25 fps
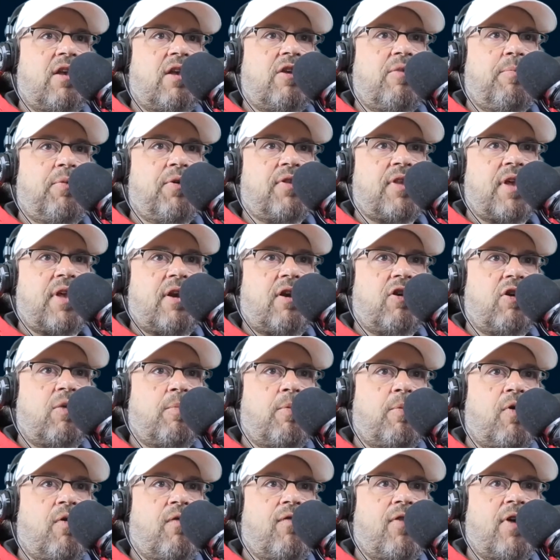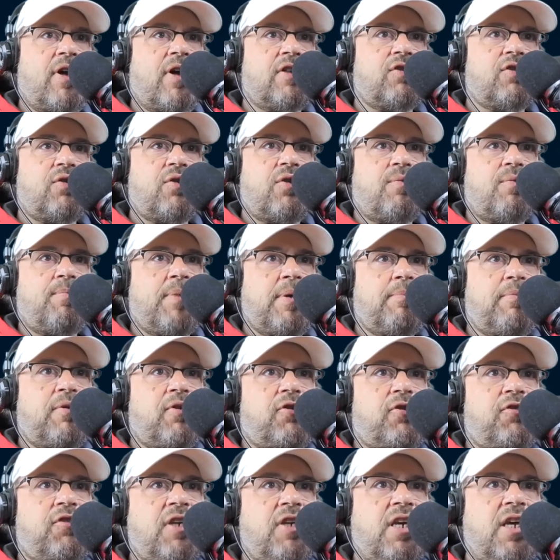you put that on your profile so people
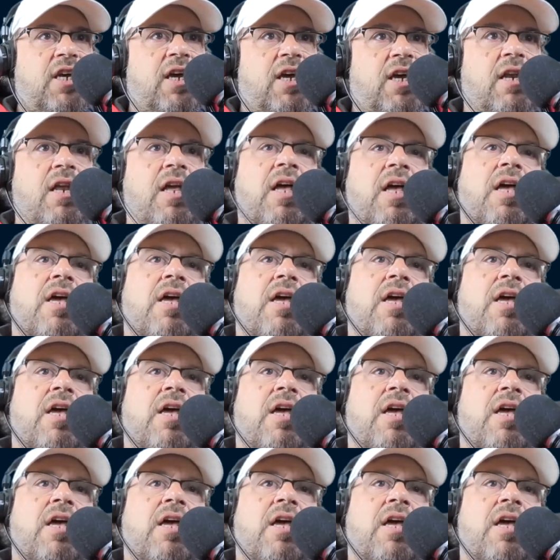see it.